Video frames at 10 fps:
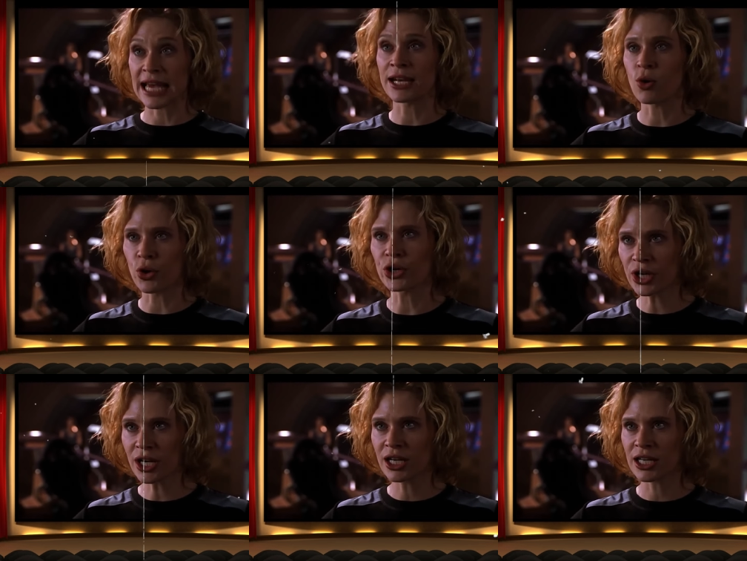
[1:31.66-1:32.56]
Is that an
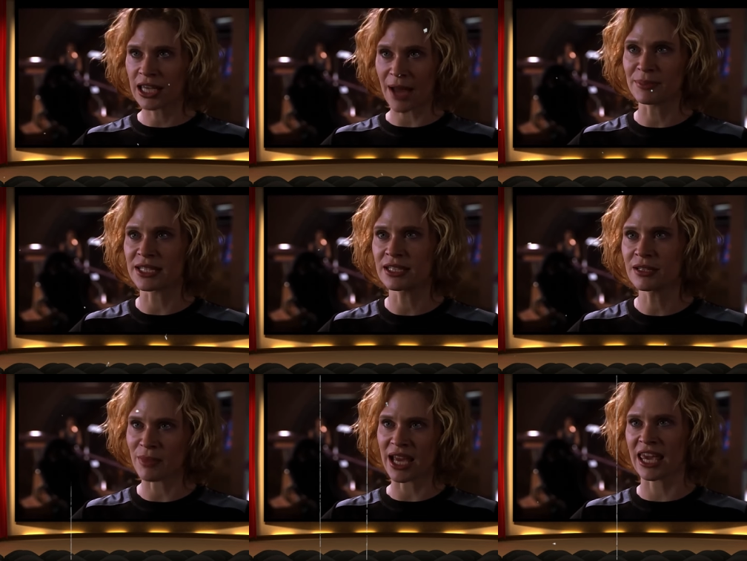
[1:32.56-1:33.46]
order, Captain?
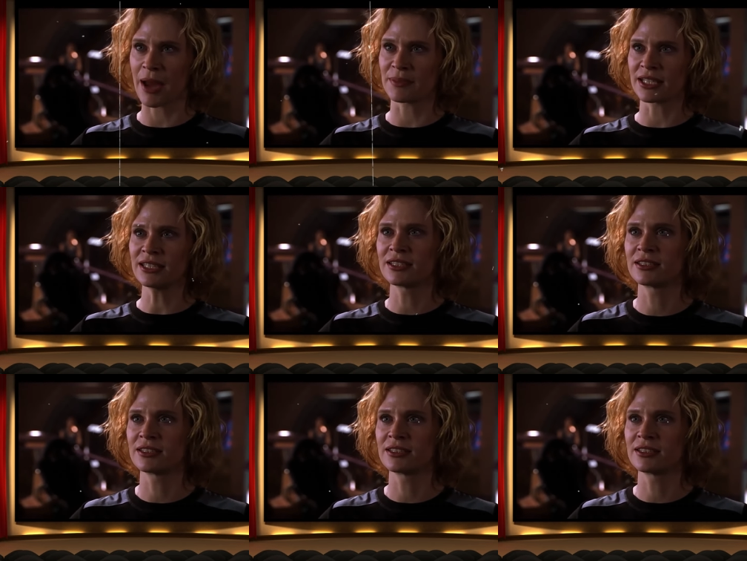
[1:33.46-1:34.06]
My captain?